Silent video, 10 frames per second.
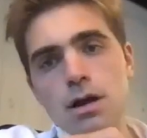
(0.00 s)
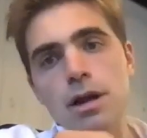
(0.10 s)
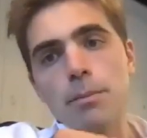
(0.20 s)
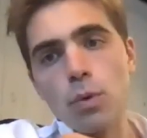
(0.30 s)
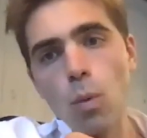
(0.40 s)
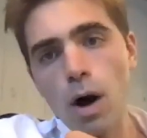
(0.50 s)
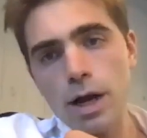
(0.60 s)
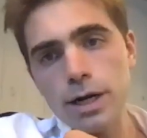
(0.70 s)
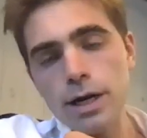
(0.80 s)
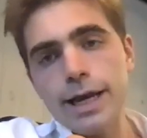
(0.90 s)
Number
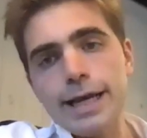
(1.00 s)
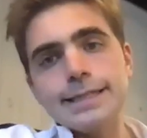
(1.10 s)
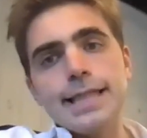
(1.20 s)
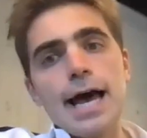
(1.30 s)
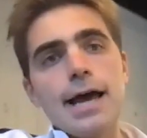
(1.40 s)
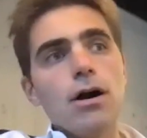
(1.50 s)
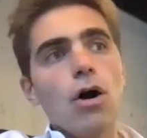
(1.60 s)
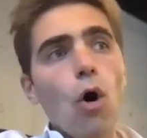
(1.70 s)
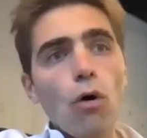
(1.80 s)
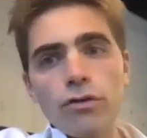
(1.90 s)
one is that
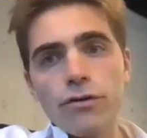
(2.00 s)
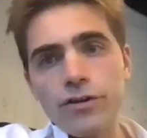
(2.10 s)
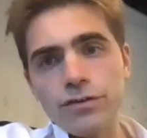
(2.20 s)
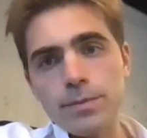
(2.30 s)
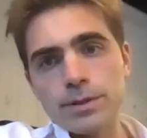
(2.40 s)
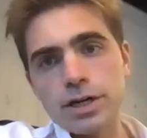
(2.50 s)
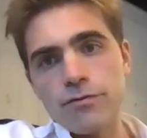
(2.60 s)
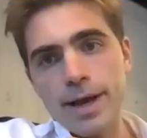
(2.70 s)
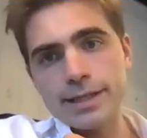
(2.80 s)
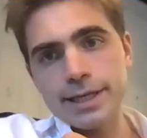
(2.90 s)
over 50% of
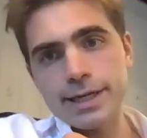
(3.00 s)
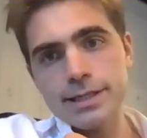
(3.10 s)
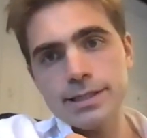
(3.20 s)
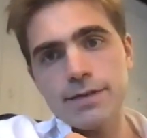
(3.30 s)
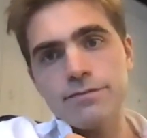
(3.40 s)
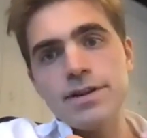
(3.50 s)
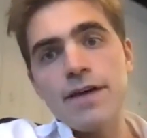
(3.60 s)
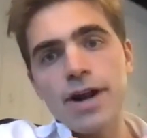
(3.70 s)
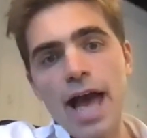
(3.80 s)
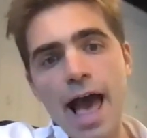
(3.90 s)
Mexicans have
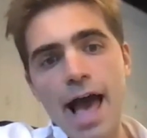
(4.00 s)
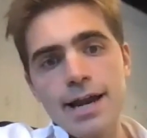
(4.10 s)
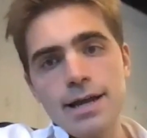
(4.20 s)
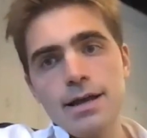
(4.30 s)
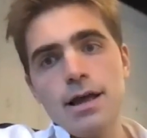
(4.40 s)
never had